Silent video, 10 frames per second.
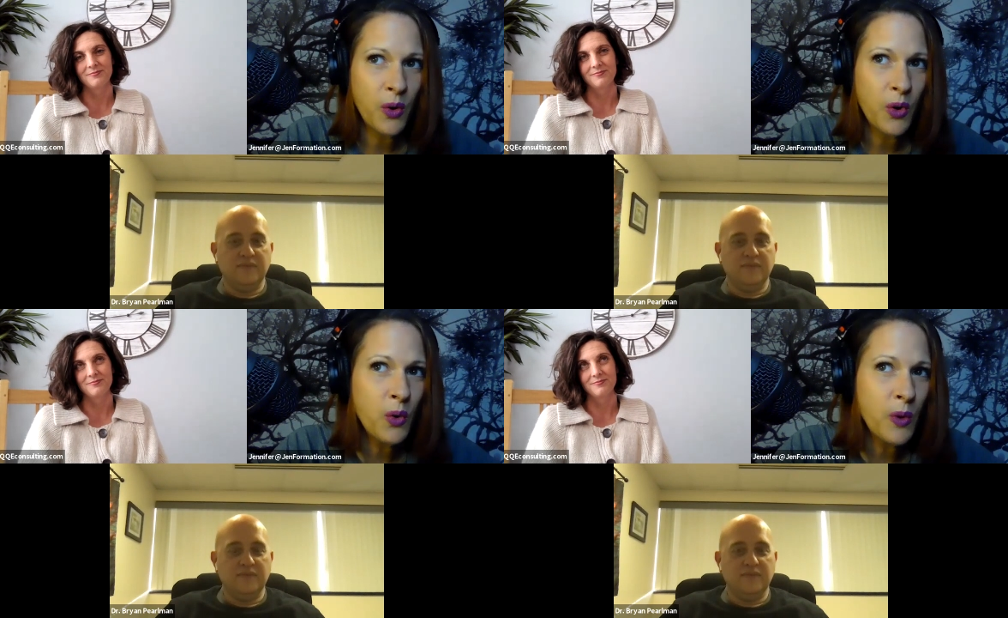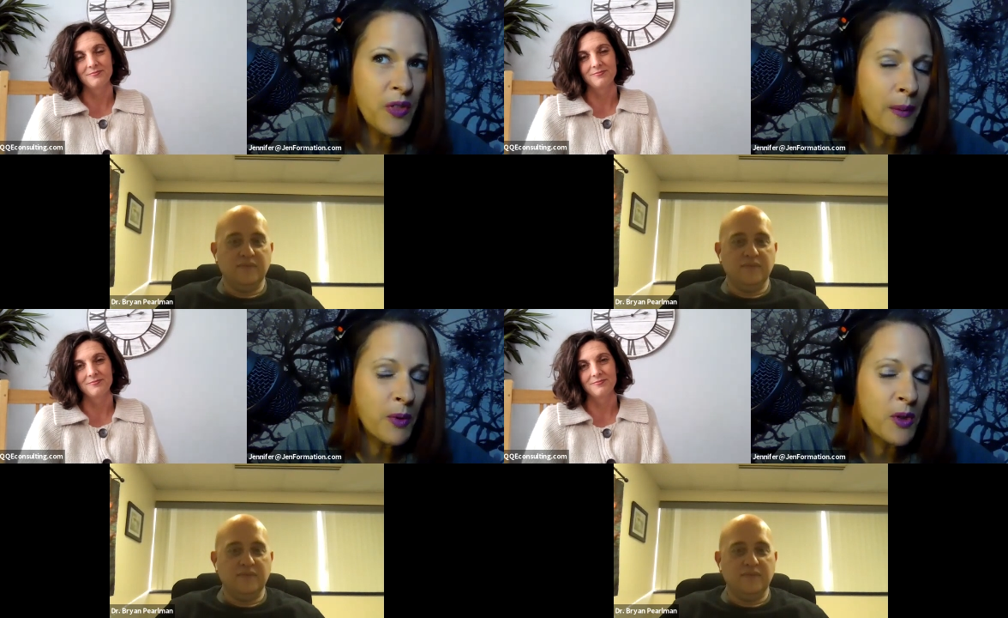Speaker 1: who would
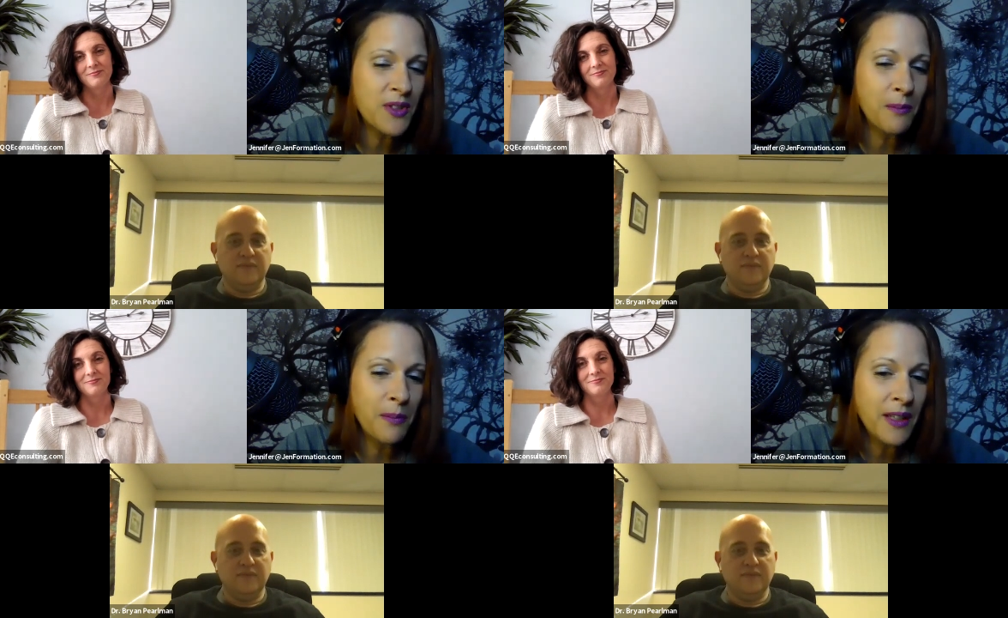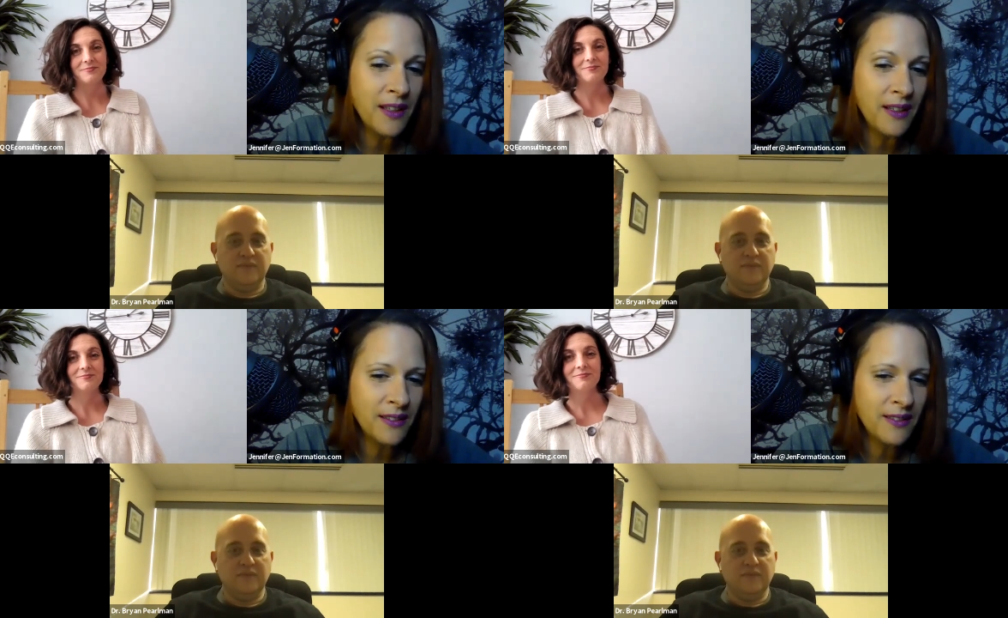that person
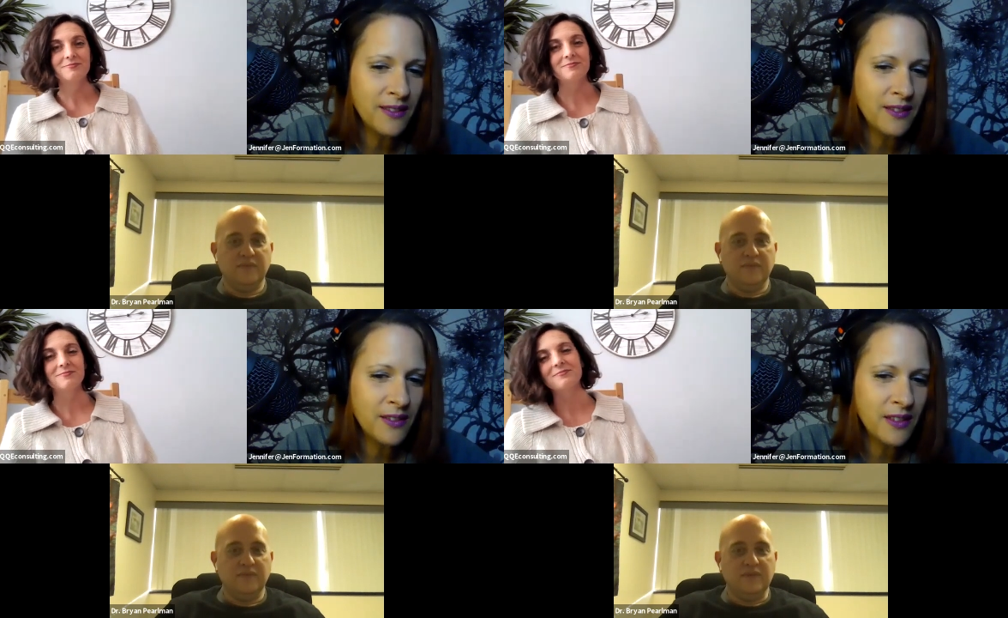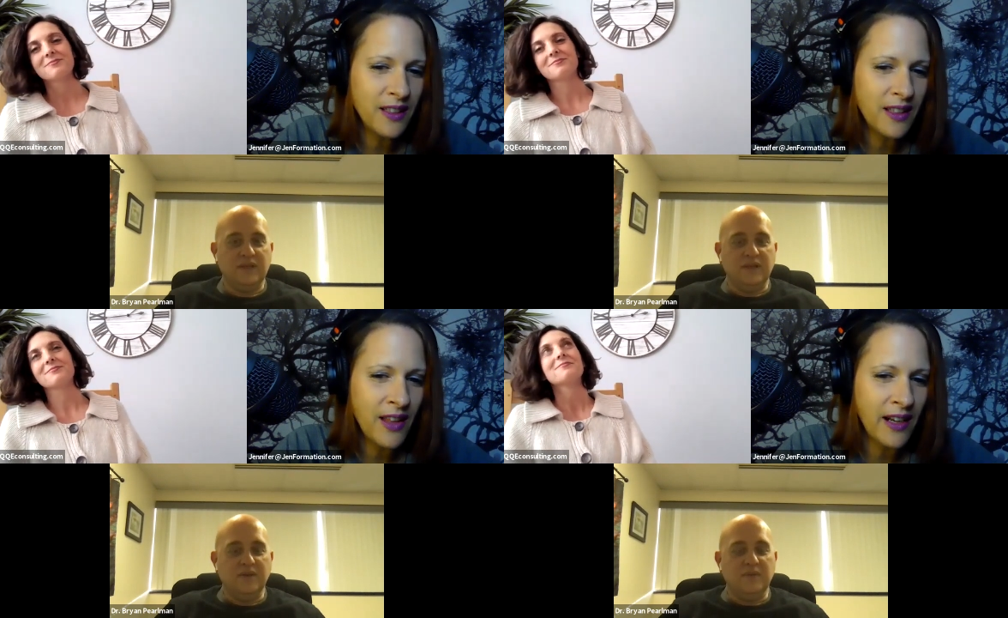be
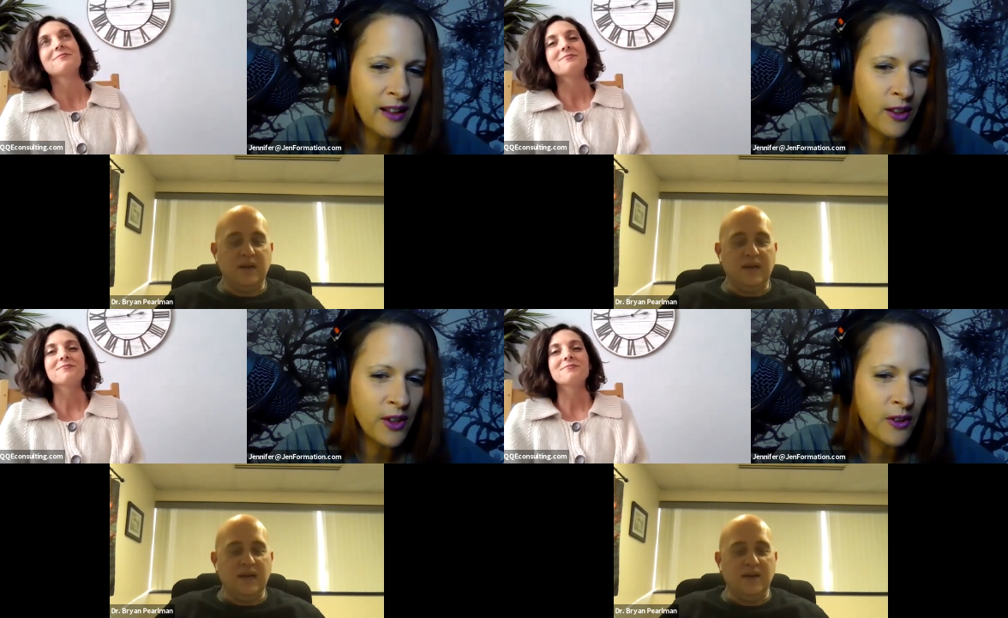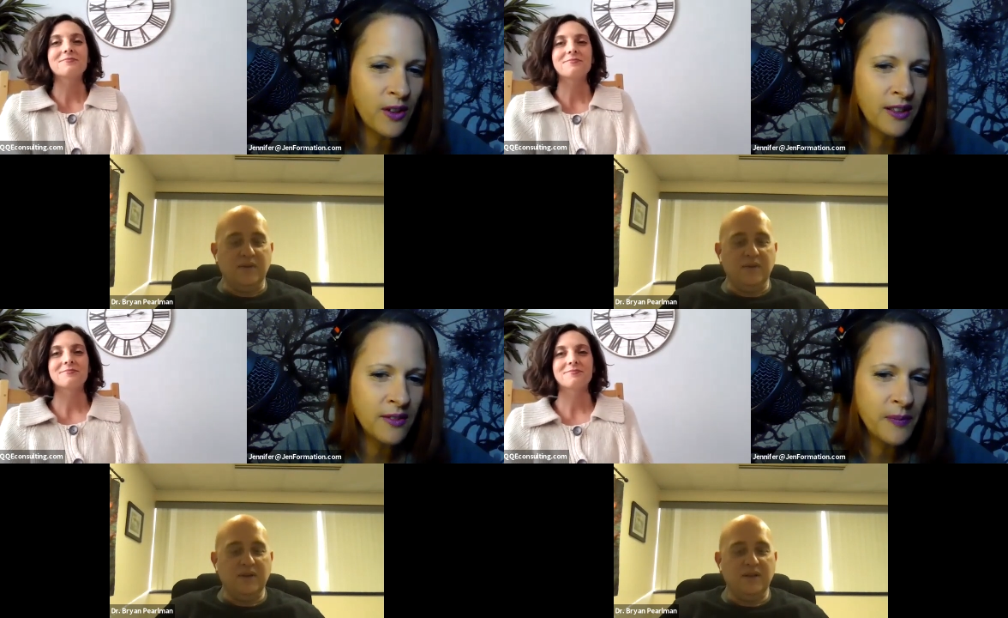in that elevator
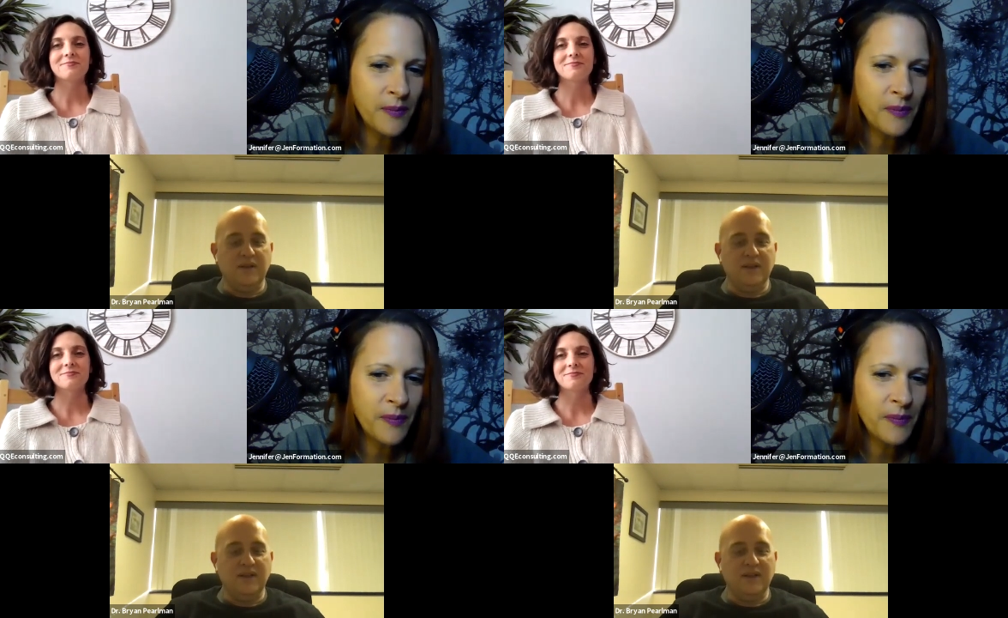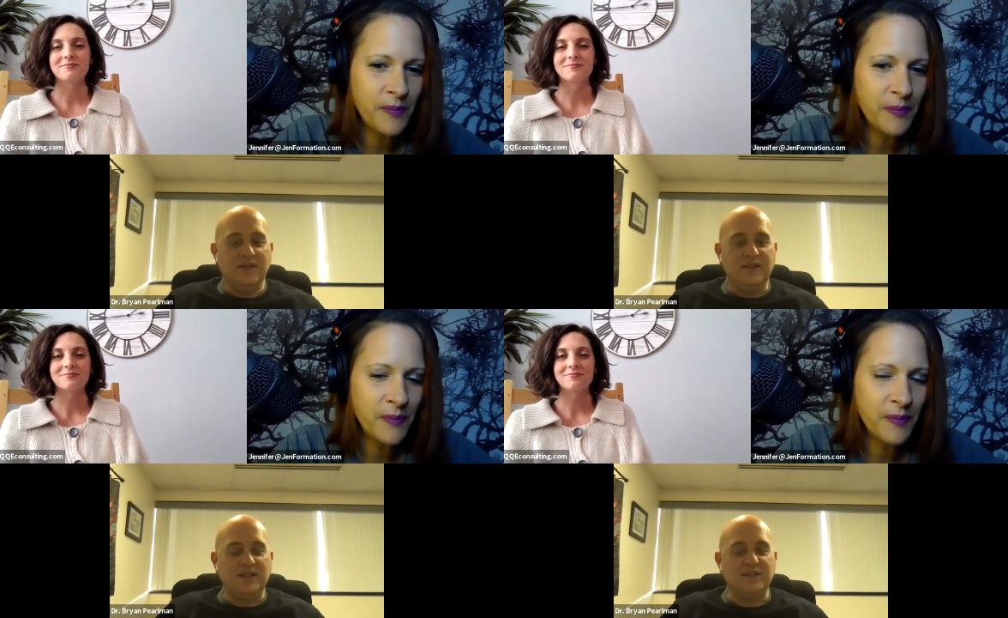ride
Speaker 2: wow
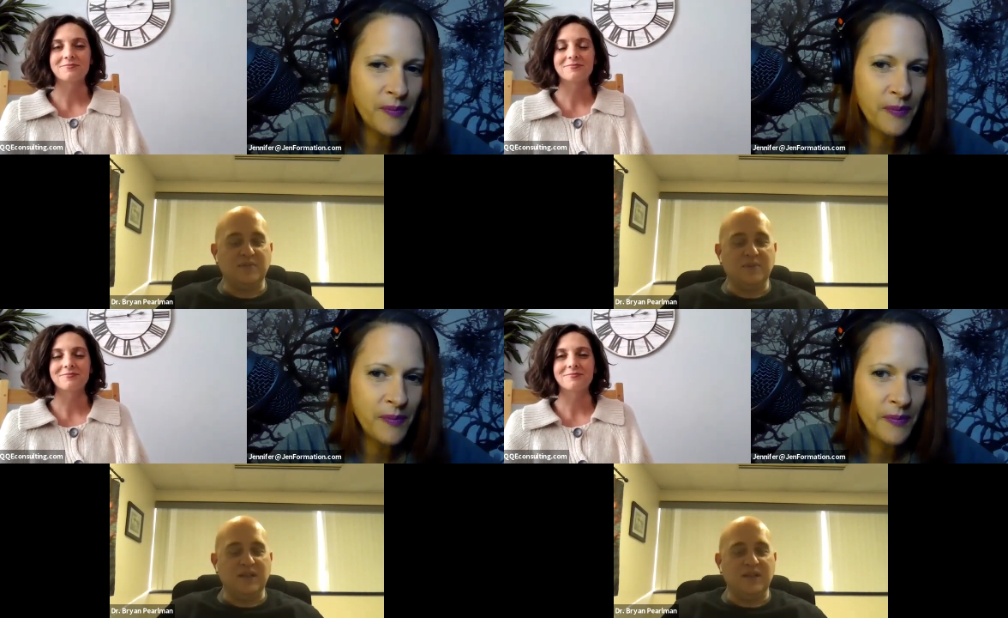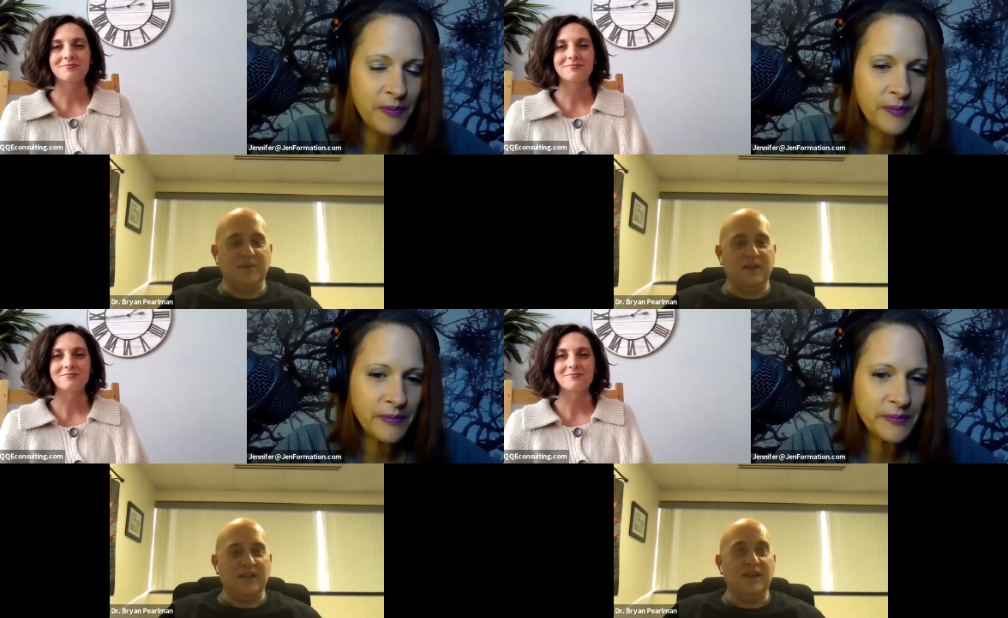
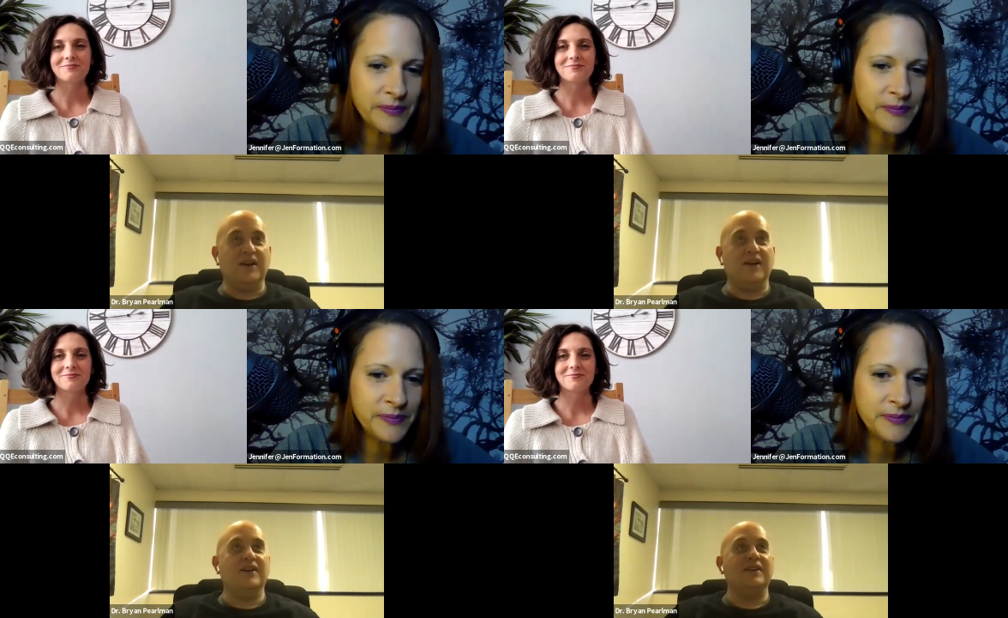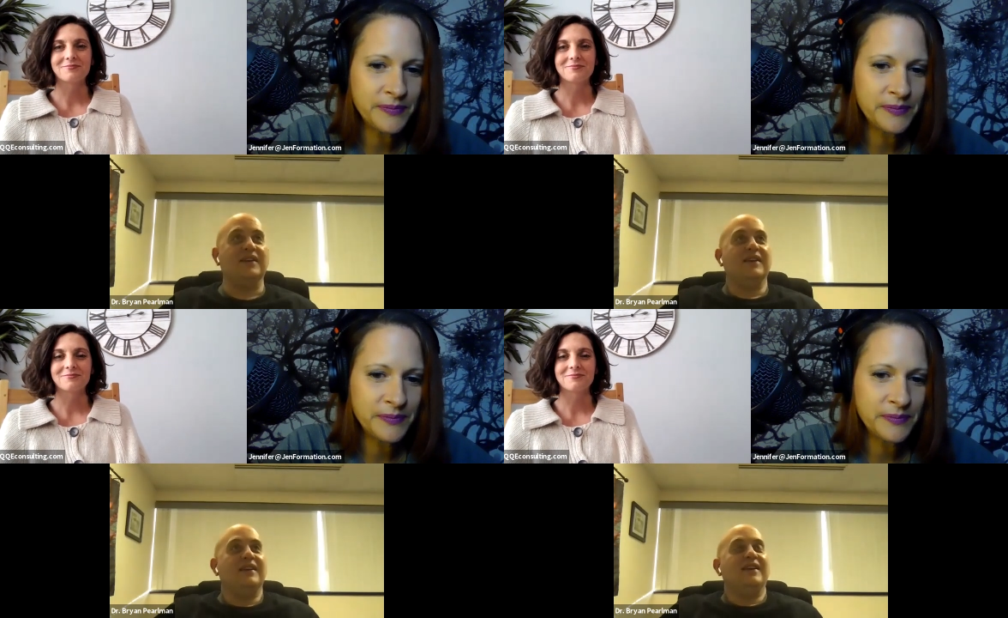that's really really
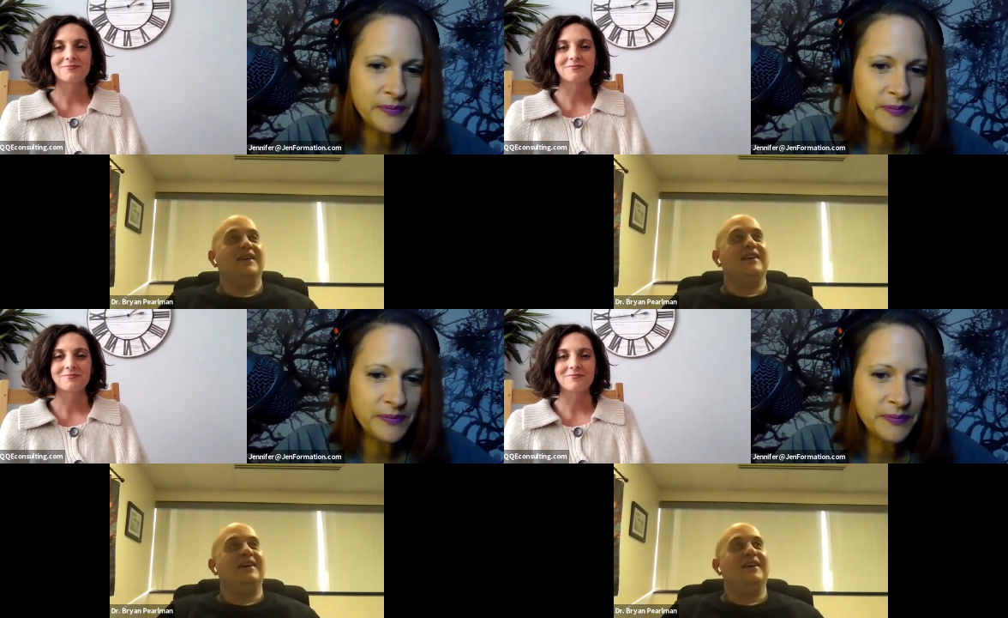hard